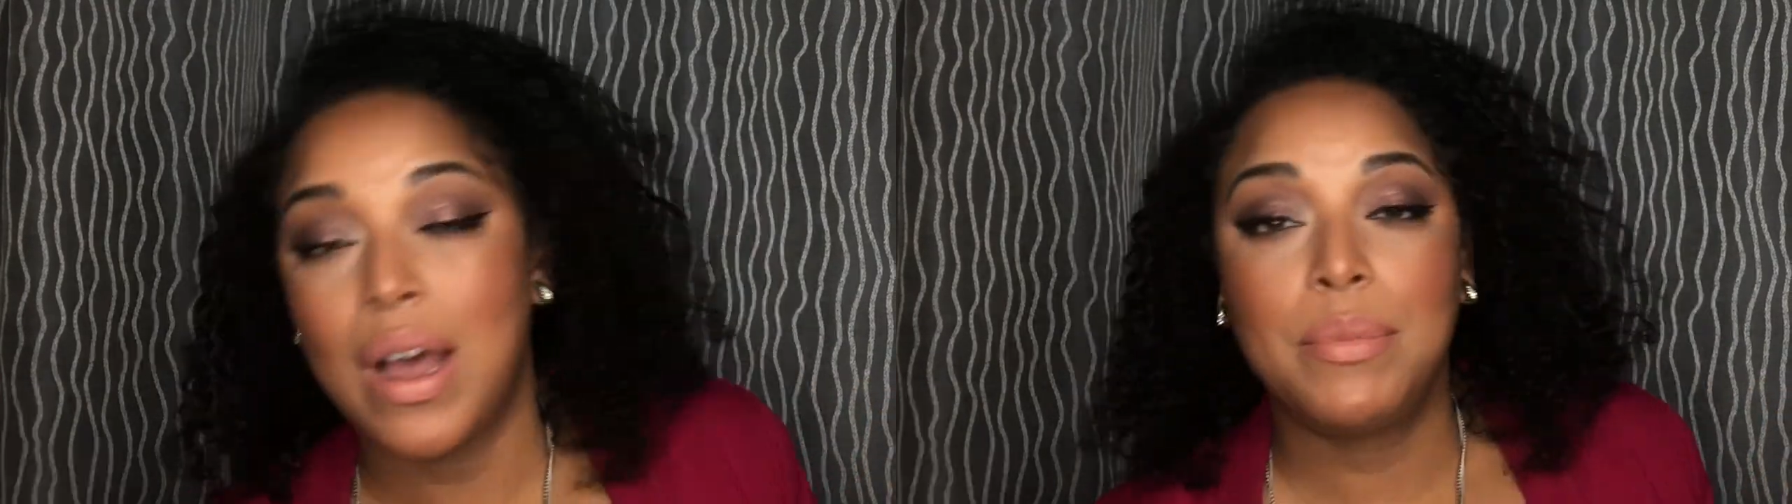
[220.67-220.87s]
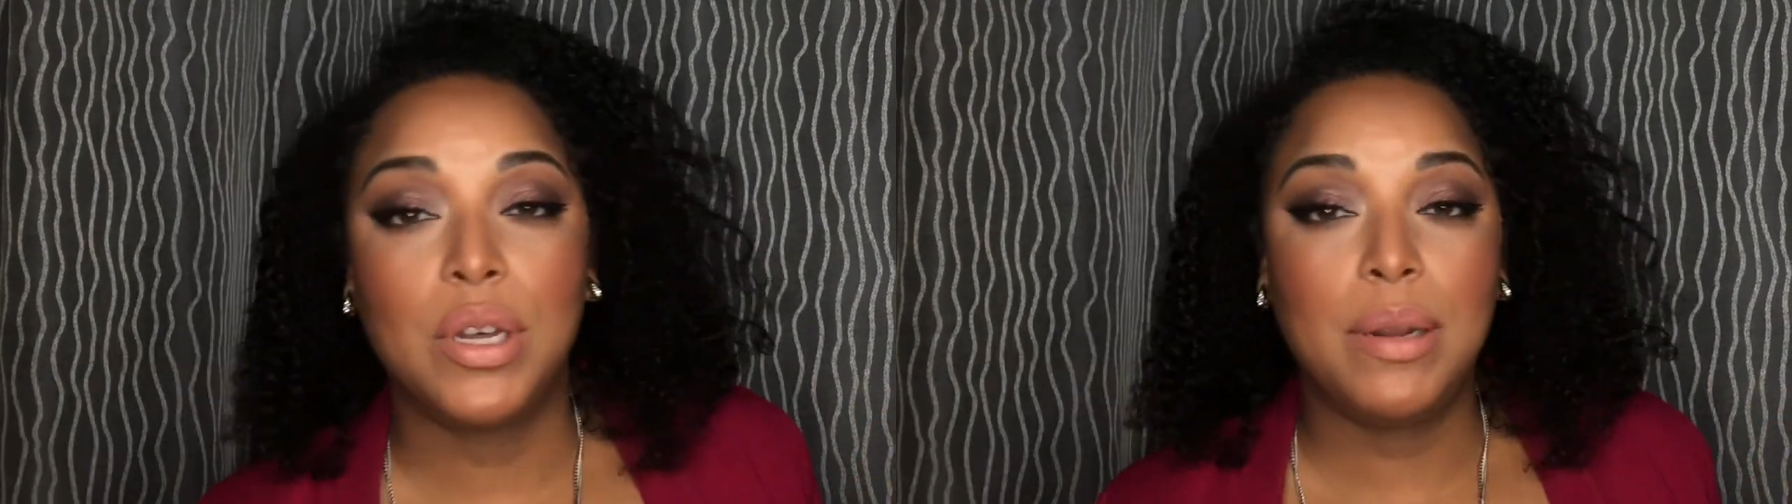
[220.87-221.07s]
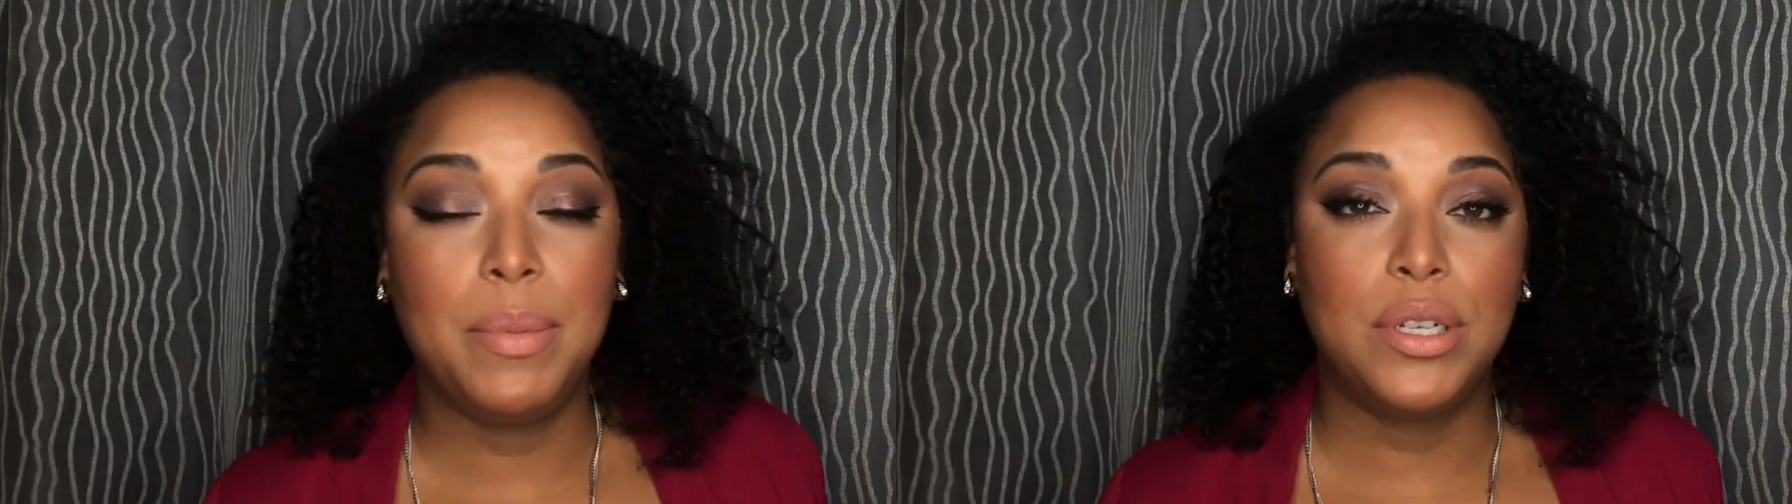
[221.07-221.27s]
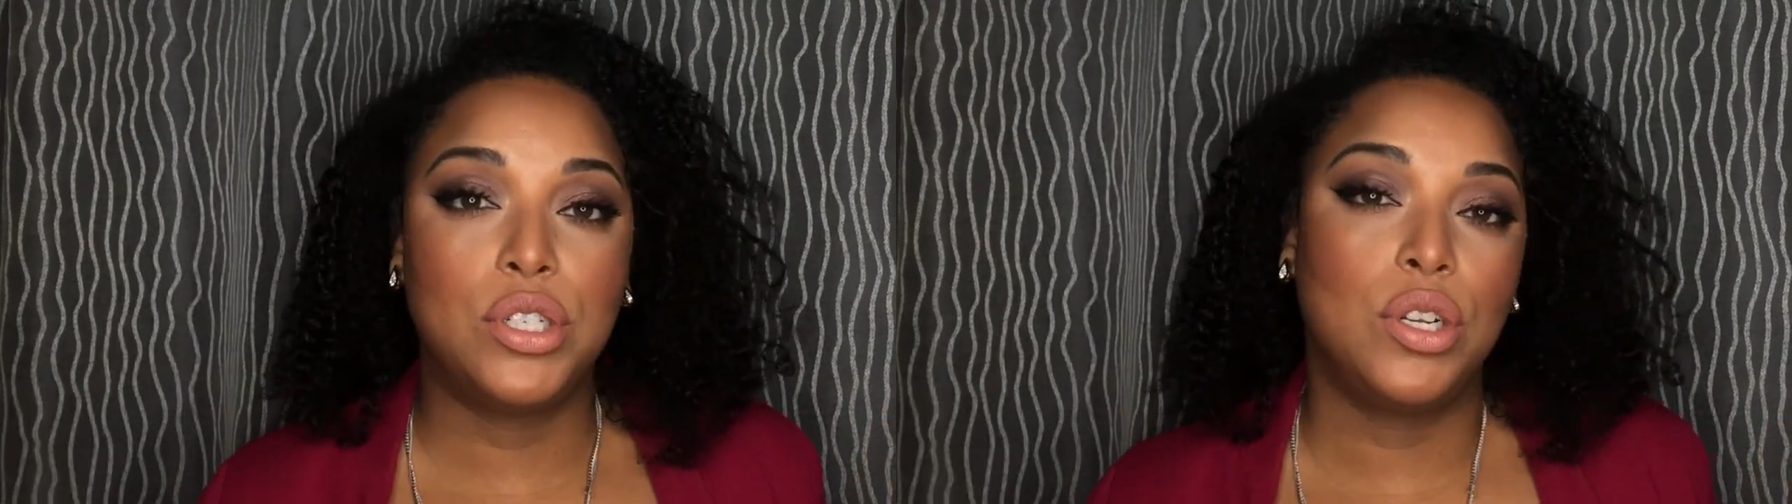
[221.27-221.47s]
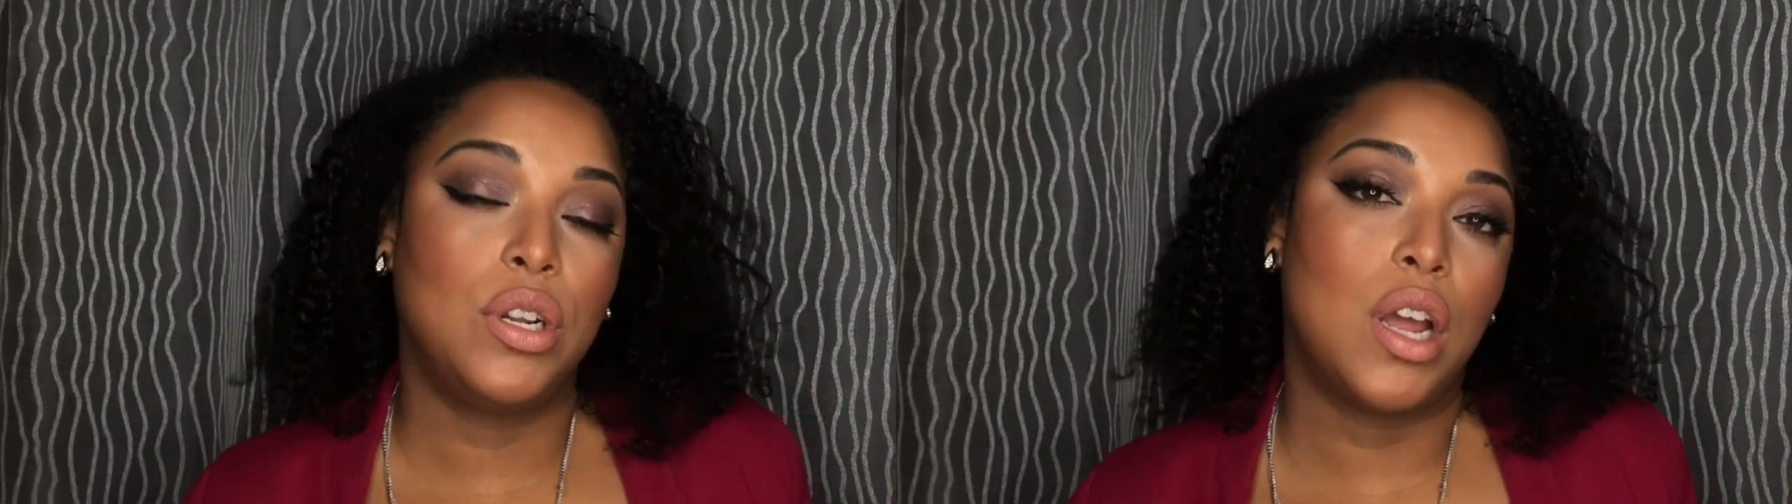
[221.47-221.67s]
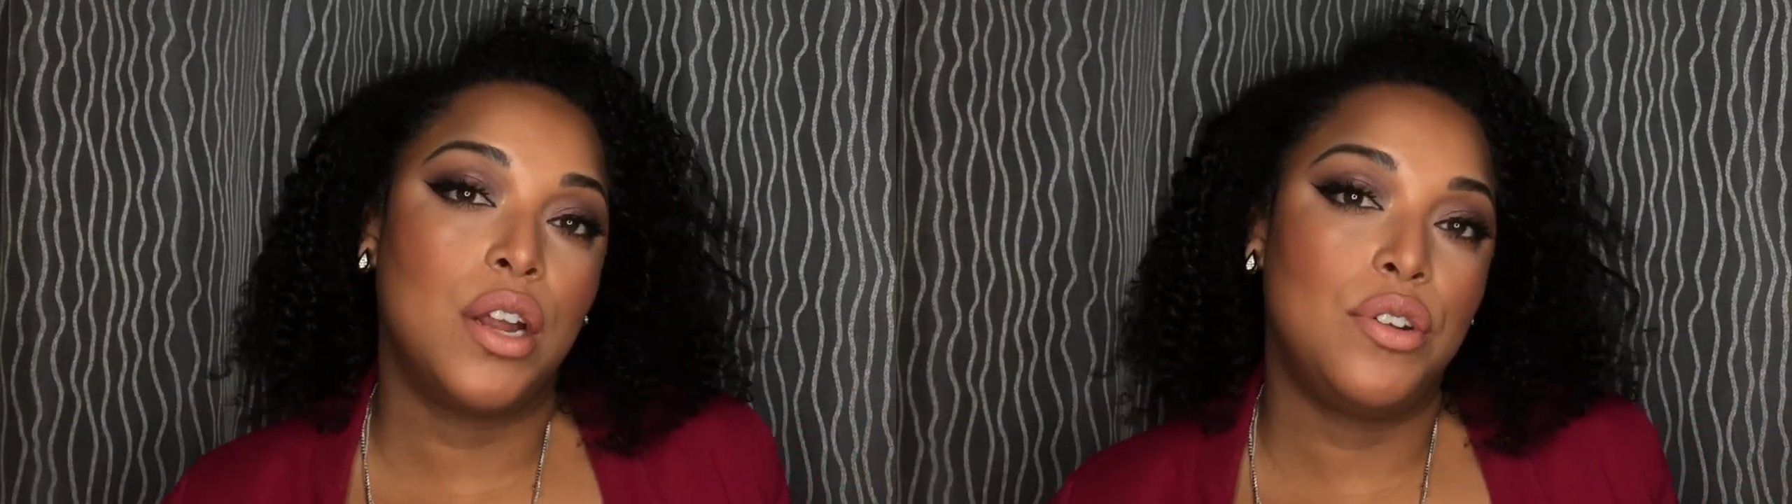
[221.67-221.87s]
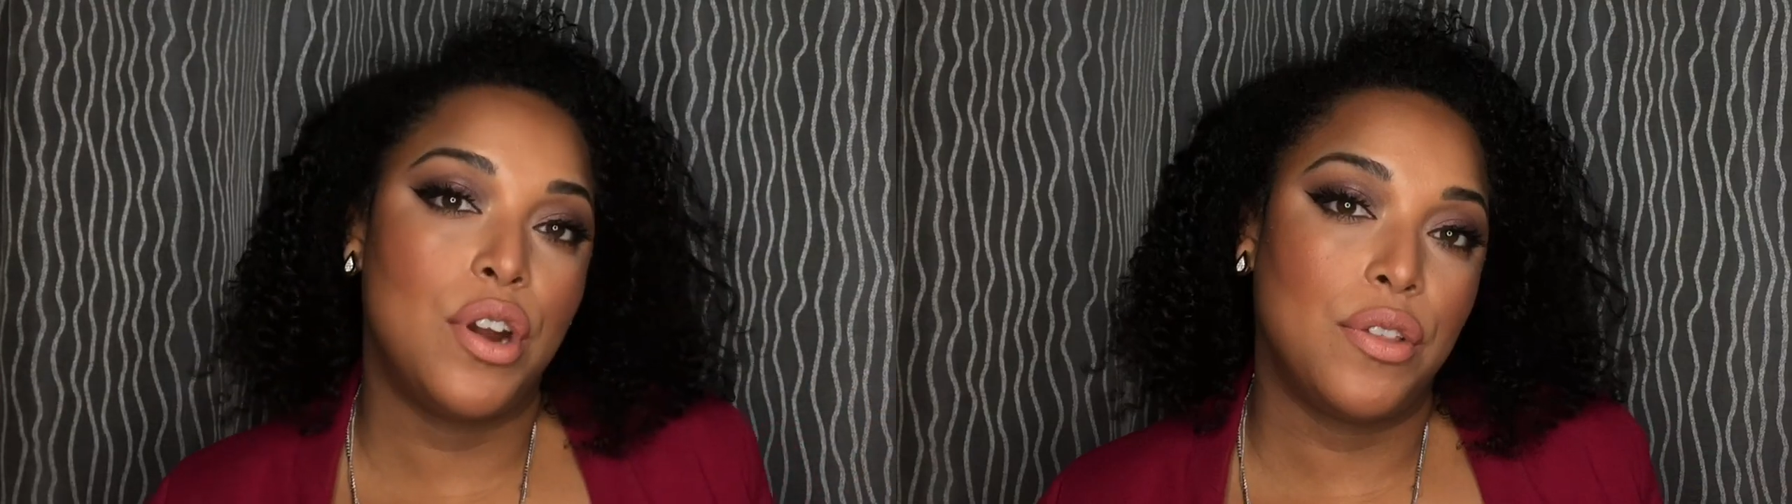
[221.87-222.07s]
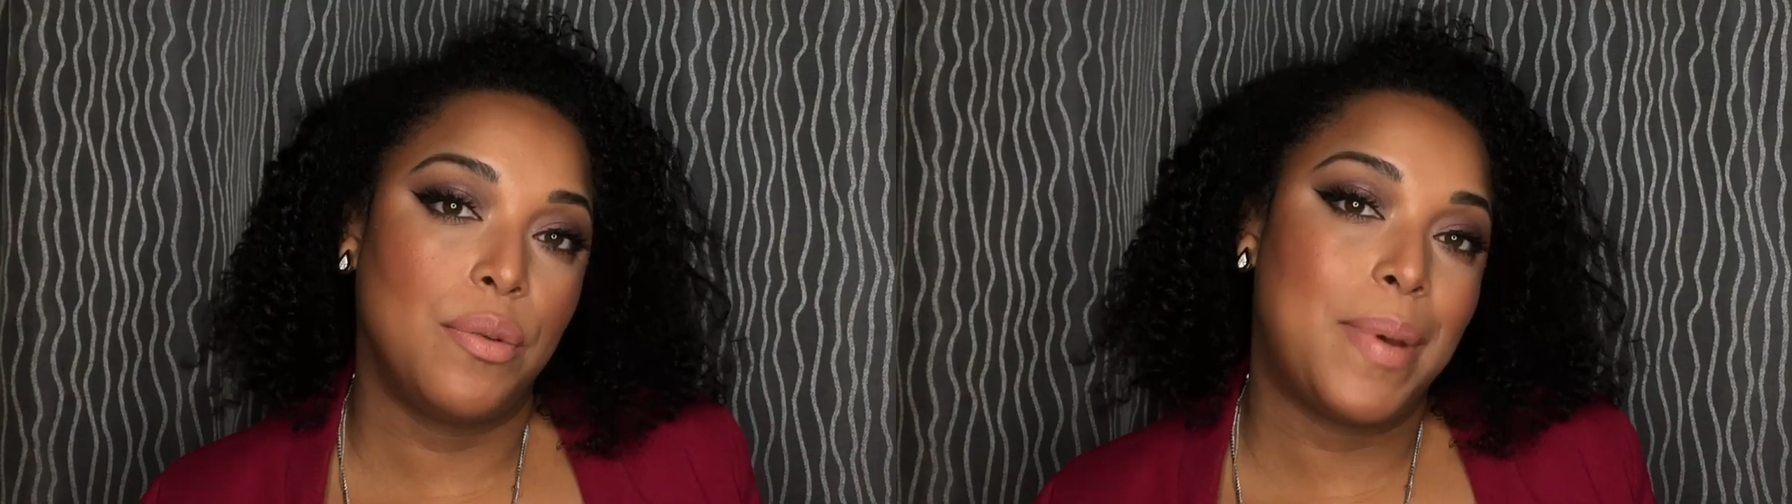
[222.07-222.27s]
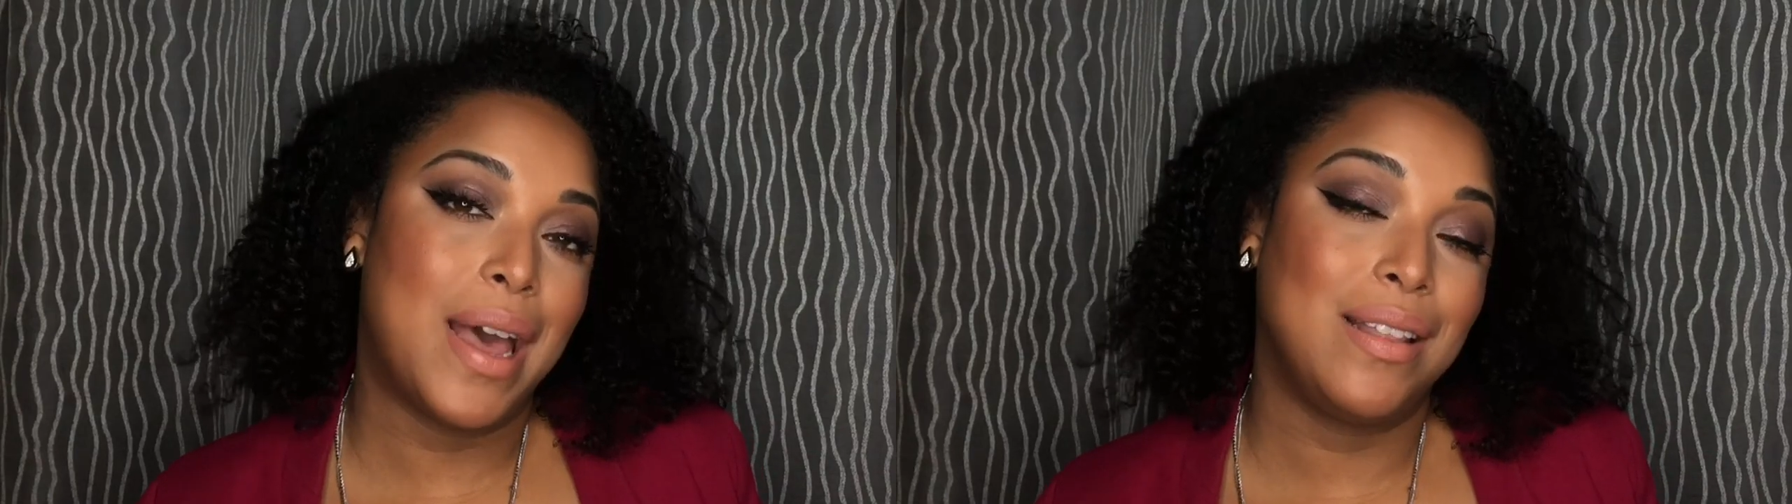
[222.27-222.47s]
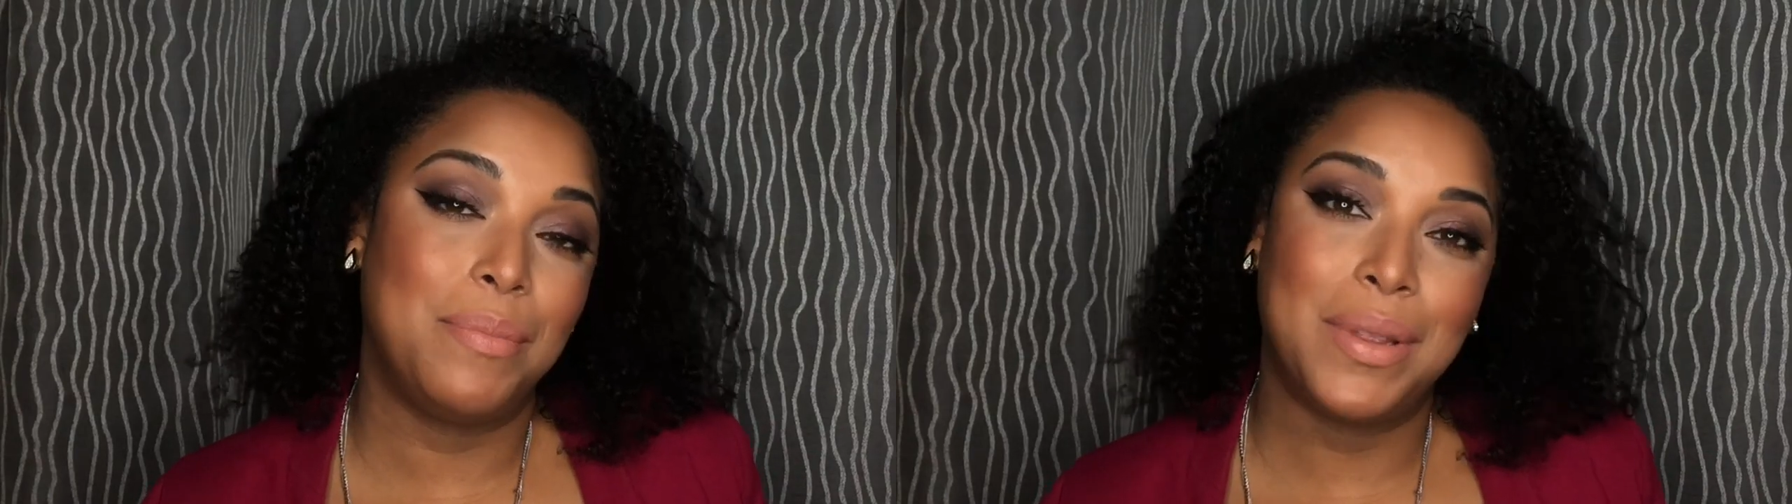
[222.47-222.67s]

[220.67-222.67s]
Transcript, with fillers: So I'm going to mention another palette,